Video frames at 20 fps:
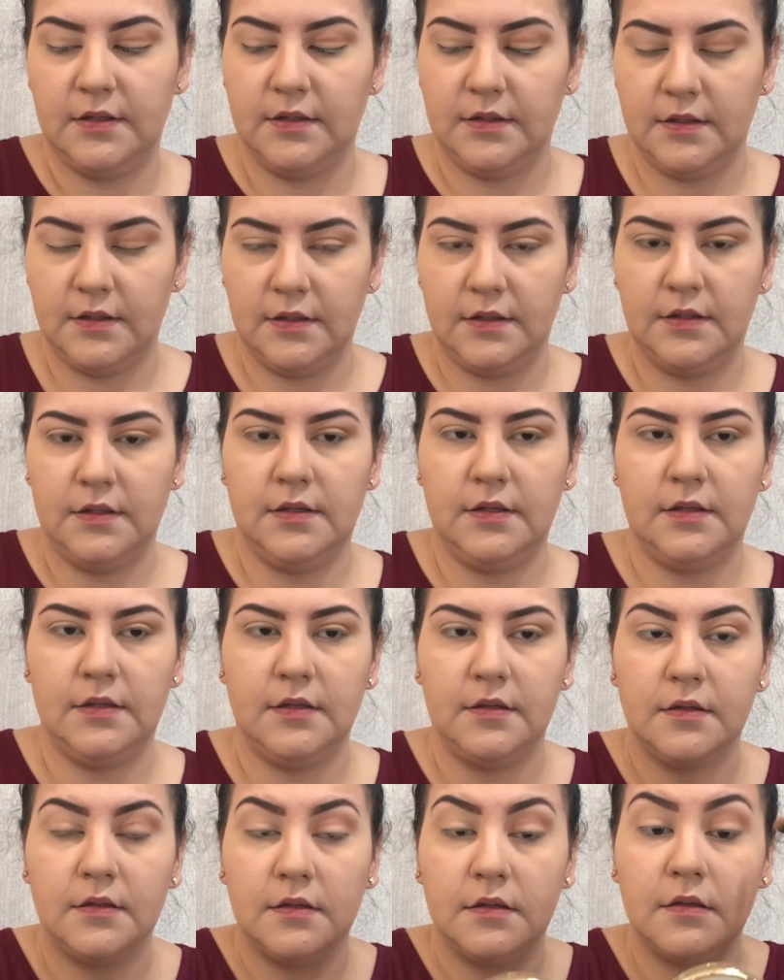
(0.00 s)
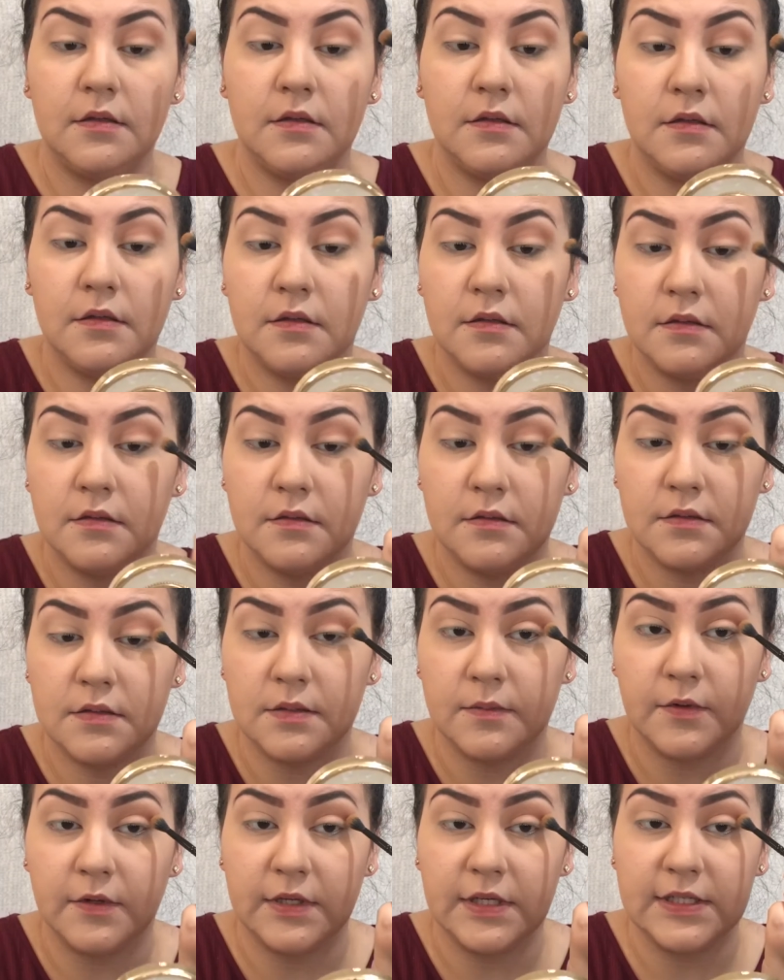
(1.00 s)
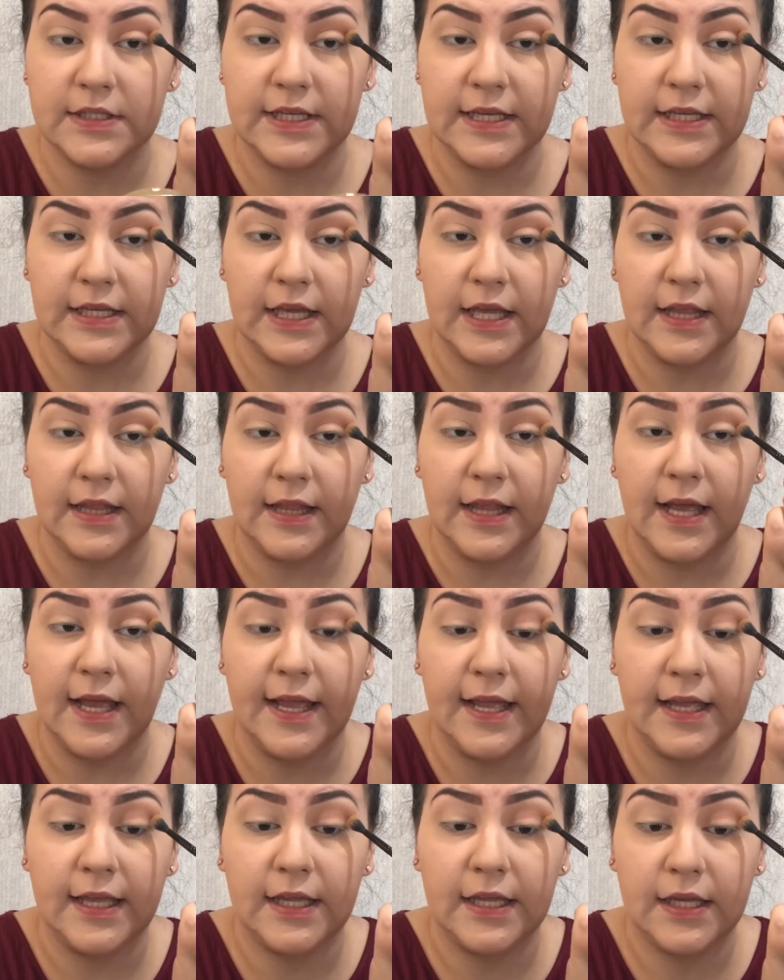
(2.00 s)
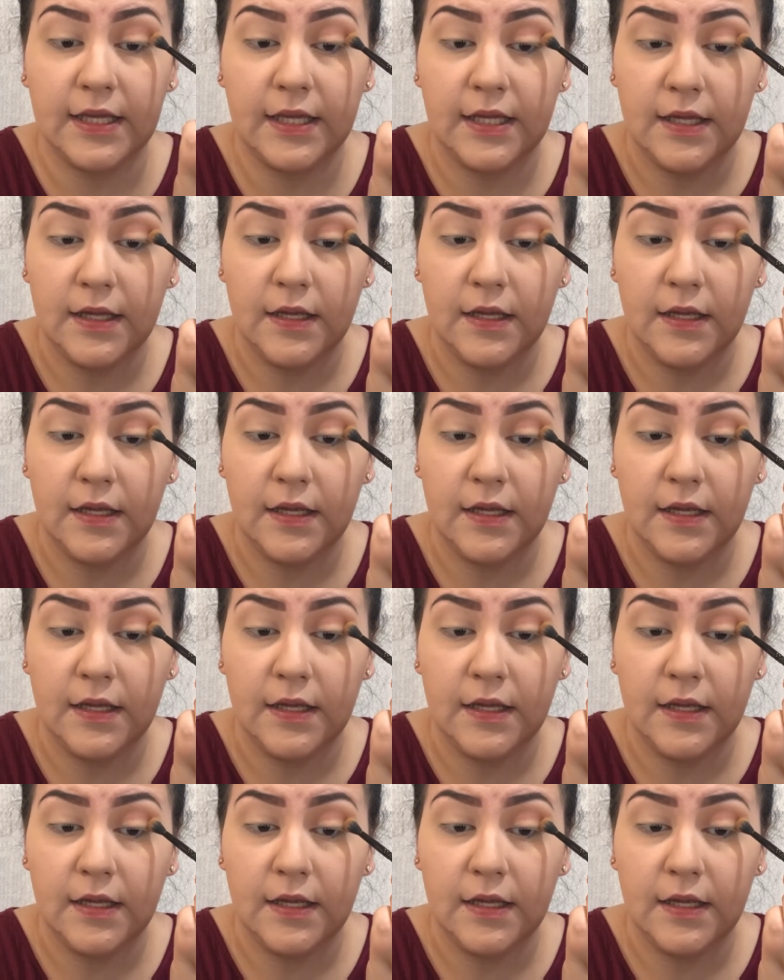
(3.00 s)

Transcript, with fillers: So I'm going to take it like